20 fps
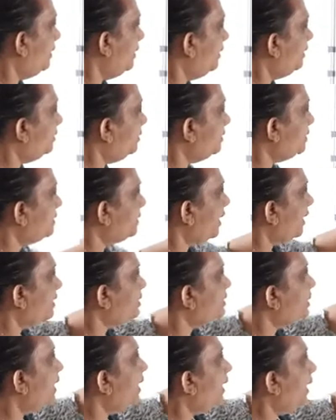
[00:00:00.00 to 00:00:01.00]
In this
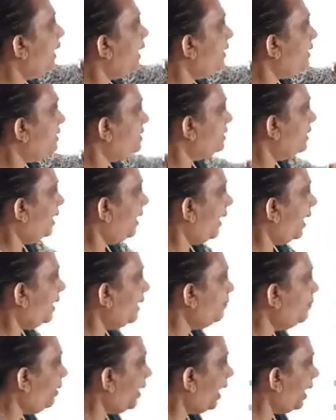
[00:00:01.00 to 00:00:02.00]
case, it is a
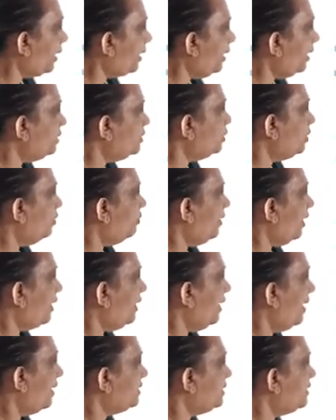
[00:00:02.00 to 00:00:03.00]
line parallel to the
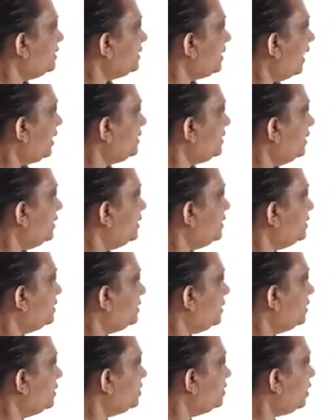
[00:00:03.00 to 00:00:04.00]
y-axis at a
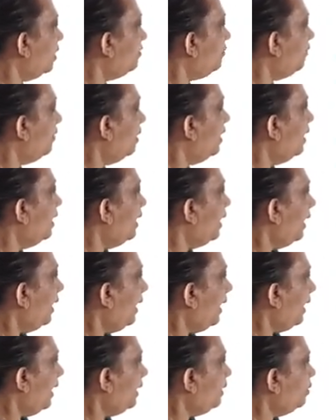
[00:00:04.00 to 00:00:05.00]
distance of
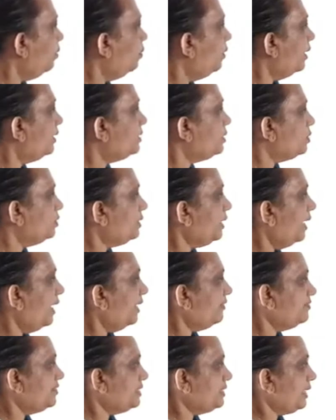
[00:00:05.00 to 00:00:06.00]
a units to the
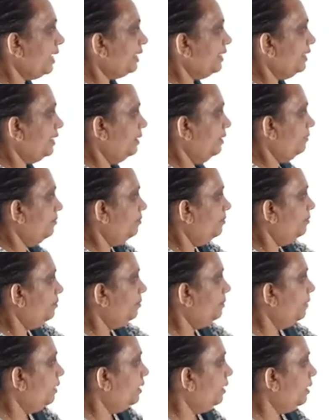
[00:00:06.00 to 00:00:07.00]
left side.
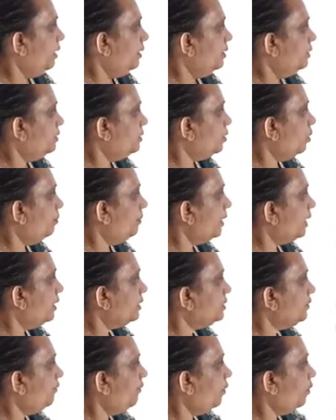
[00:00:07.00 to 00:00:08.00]
So
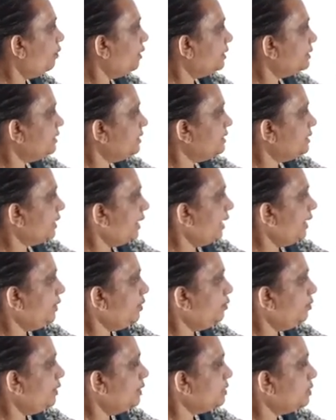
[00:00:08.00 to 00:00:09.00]
because focus is A
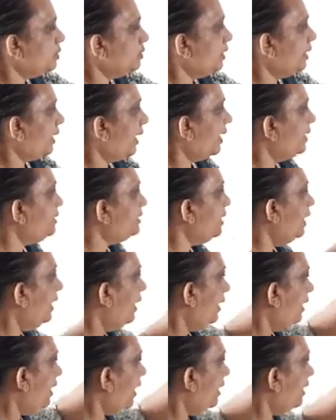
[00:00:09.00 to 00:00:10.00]
units to the right,
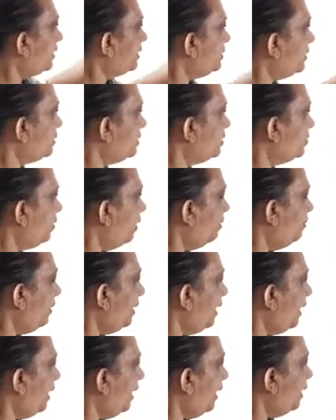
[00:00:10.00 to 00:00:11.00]
directrix will
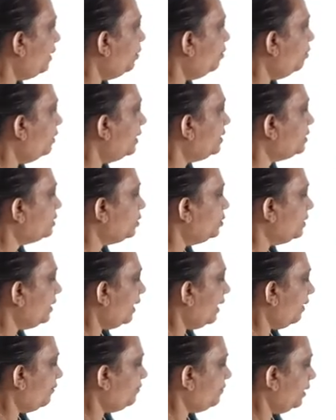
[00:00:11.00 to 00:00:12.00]
be A units to the
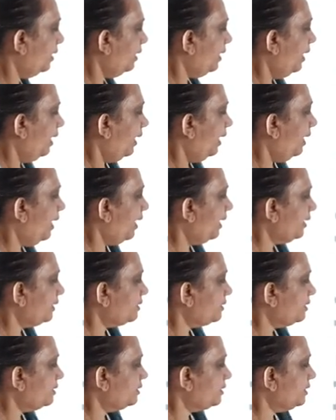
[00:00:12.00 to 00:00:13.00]
left.
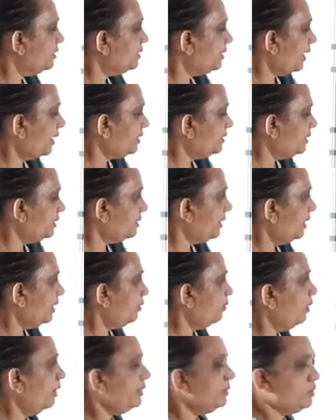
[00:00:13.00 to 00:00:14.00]
Directrix is x is
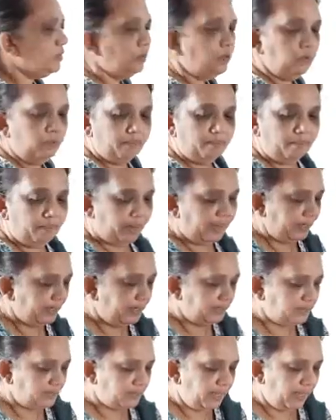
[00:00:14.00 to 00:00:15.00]
equal to
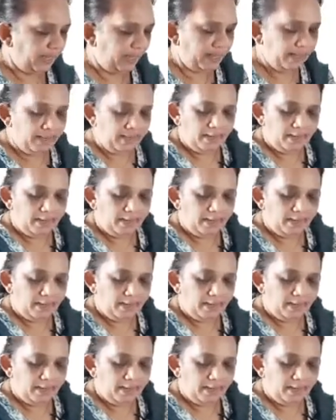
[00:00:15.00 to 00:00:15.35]
minus A.